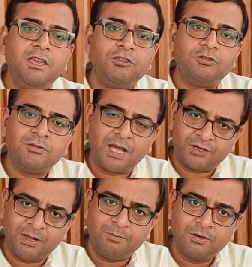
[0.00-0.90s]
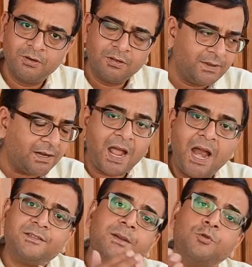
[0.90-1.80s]
each attempt, that
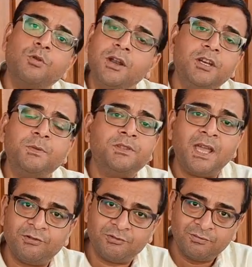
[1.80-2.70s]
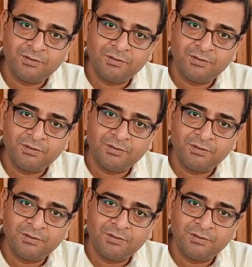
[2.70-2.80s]
adds up to 100%.